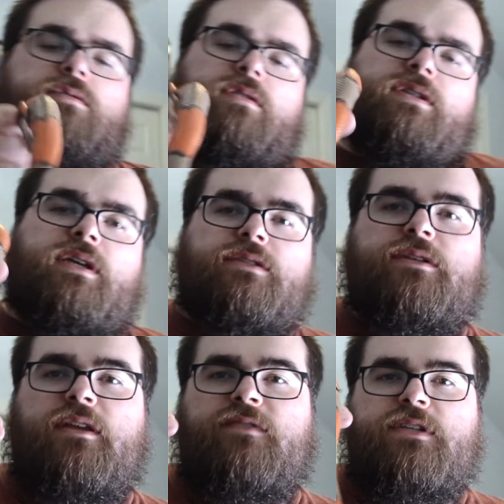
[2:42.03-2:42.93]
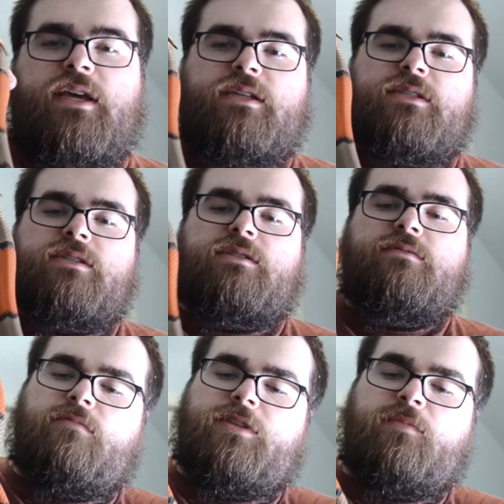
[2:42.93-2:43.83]
So these guys are native to Texas.
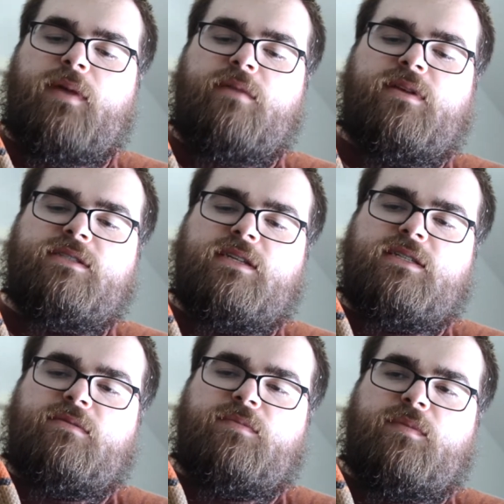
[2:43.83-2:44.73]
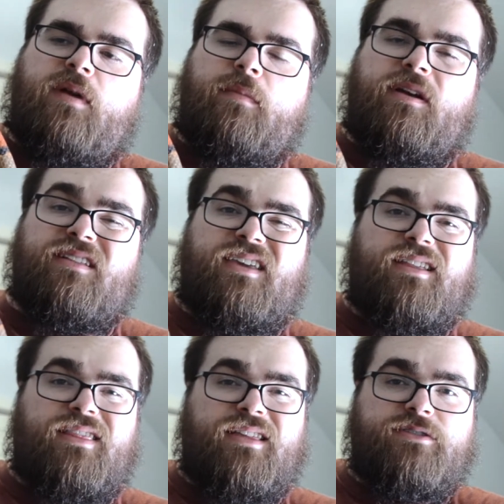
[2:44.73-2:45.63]
When they're babies, they seem to be primarily
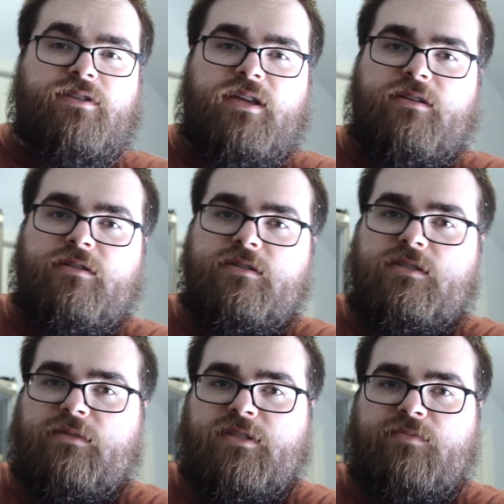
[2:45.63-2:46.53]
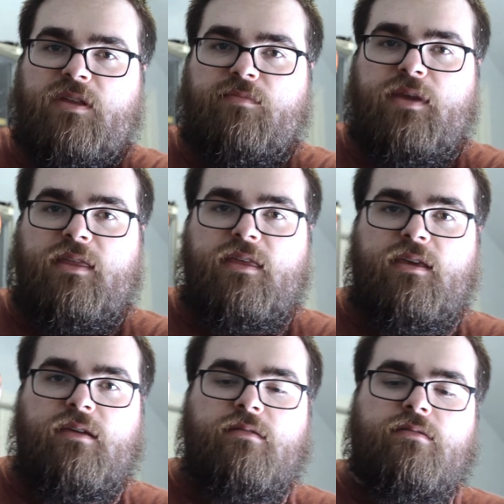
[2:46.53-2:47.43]
lizard eaters, seems to be the big
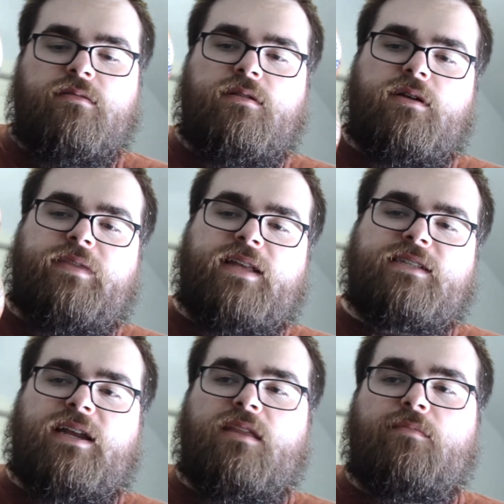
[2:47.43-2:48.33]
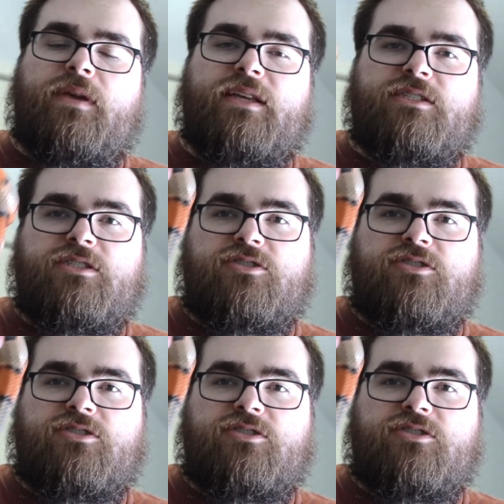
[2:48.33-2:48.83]
thing, and that's kind of the biggest